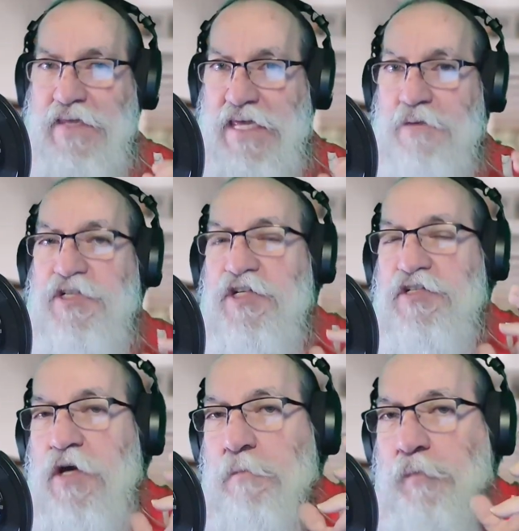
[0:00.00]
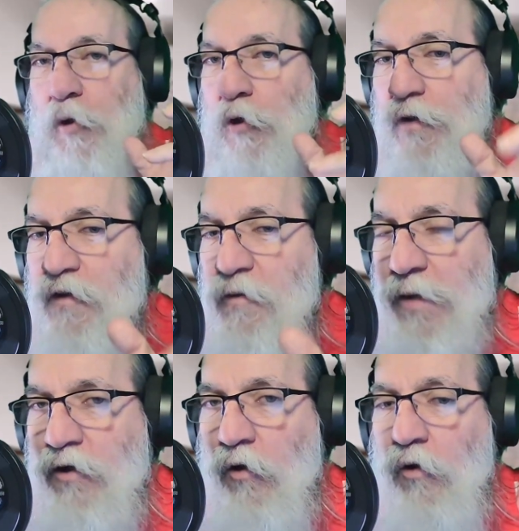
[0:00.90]
The images, pulling them
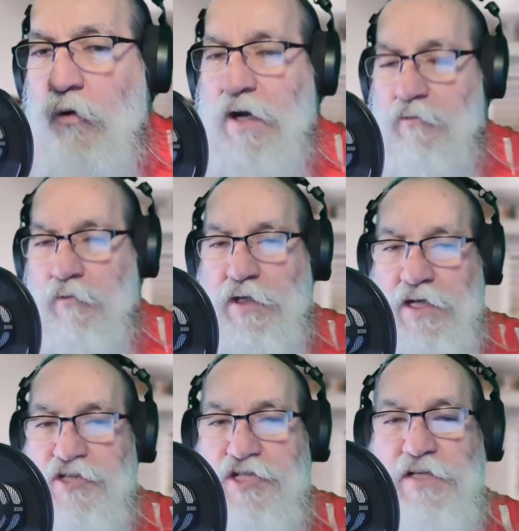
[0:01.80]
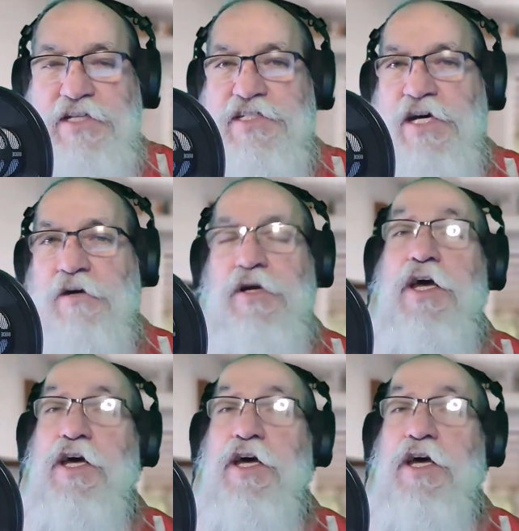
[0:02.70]
in. Oh, I really got to check this out.